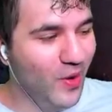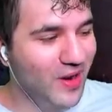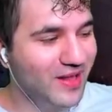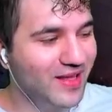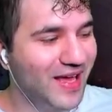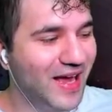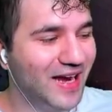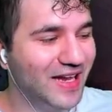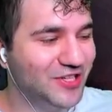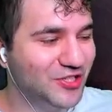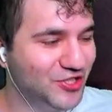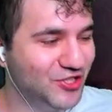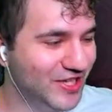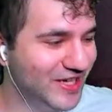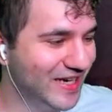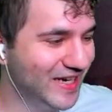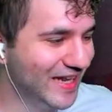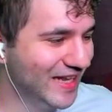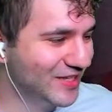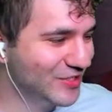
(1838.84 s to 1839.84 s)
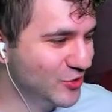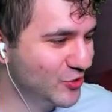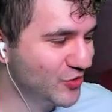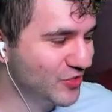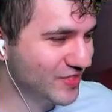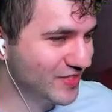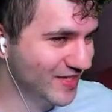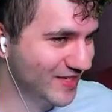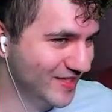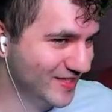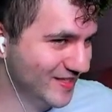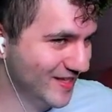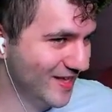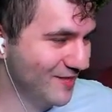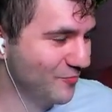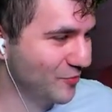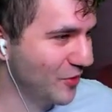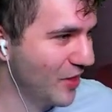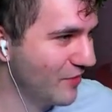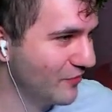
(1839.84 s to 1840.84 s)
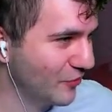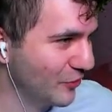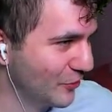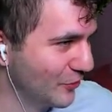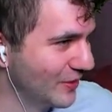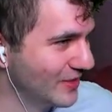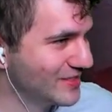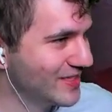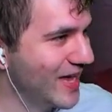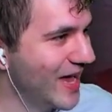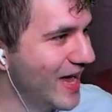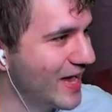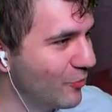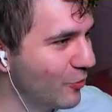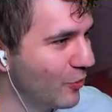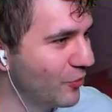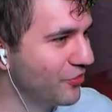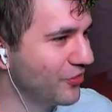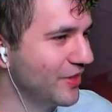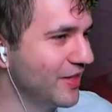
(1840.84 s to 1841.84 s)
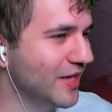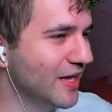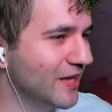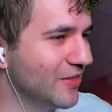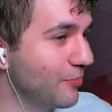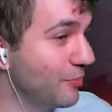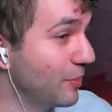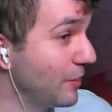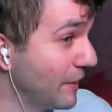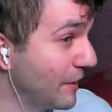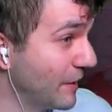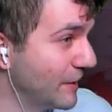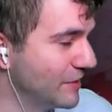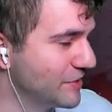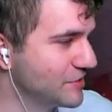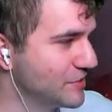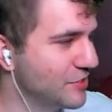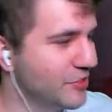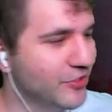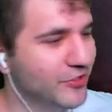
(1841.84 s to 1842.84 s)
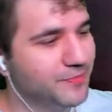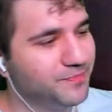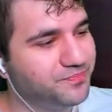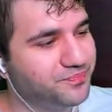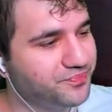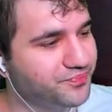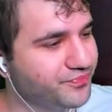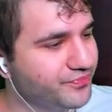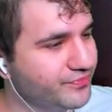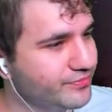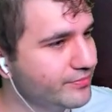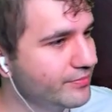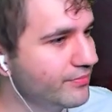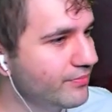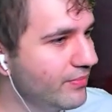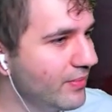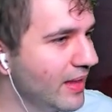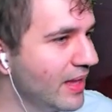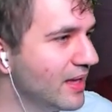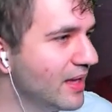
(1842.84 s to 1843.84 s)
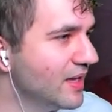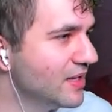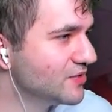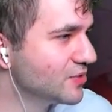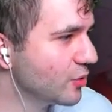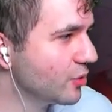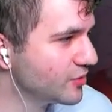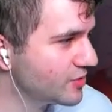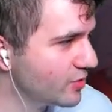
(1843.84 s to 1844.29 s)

to kind of cheat it into the Cityscape Leveler. It's kind of what the plan is here. So let's see